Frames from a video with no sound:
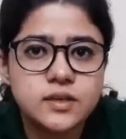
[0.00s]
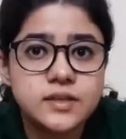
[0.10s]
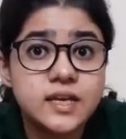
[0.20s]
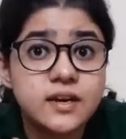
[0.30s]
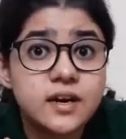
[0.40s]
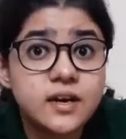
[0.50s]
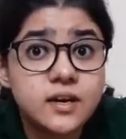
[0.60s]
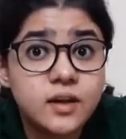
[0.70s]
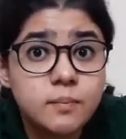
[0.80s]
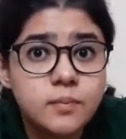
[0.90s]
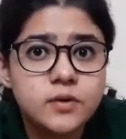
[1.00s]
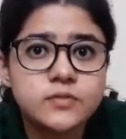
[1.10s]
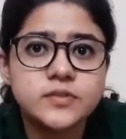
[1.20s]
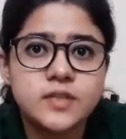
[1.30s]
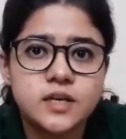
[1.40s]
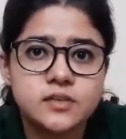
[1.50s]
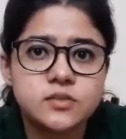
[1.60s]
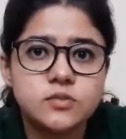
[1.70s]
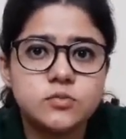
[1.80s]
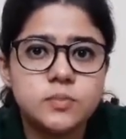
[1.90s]
There are a number of
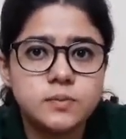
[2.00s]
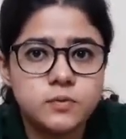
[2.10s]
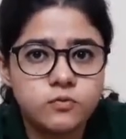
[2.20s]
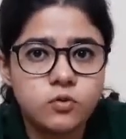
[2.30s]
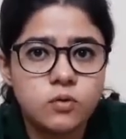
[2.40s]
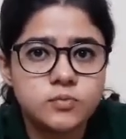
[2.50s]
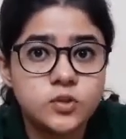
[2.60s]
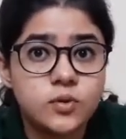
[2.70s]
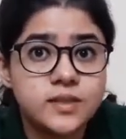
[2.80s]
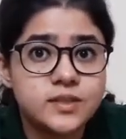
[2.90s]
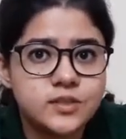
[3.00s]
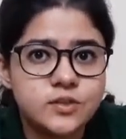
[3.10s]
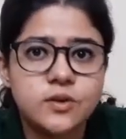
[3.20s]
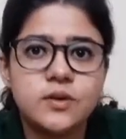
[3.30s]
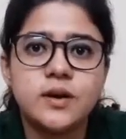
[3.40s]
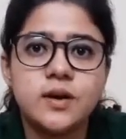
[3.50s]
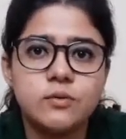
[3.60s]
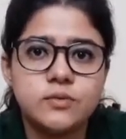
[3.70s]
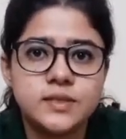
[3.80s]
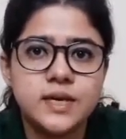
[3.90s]
tasks to be performed during the
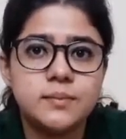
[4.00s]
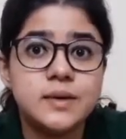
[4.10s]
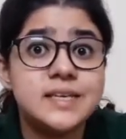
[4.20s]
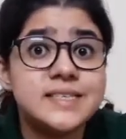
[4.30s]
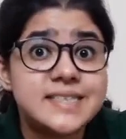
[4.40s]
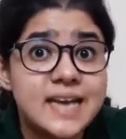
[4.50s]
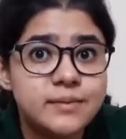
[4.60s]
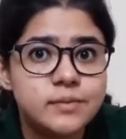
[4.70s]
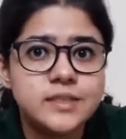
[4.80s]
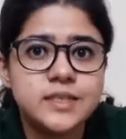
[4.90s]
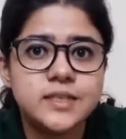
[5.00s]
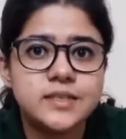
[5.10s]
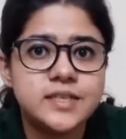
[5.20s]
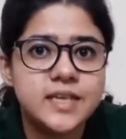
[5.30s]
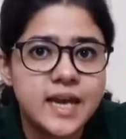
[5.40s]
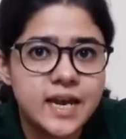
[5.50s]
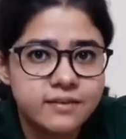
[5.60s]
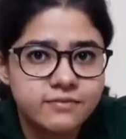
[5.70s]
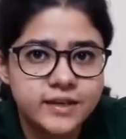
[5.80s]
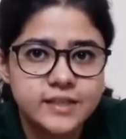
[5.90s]
turnaround time simultaneously and
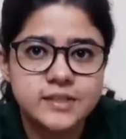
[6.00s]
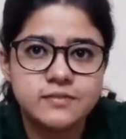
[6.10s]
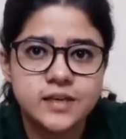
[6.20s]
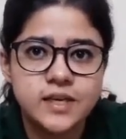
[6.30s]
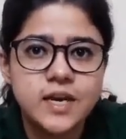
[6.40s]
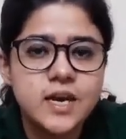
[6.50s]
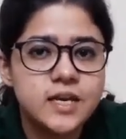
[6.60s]
effectively.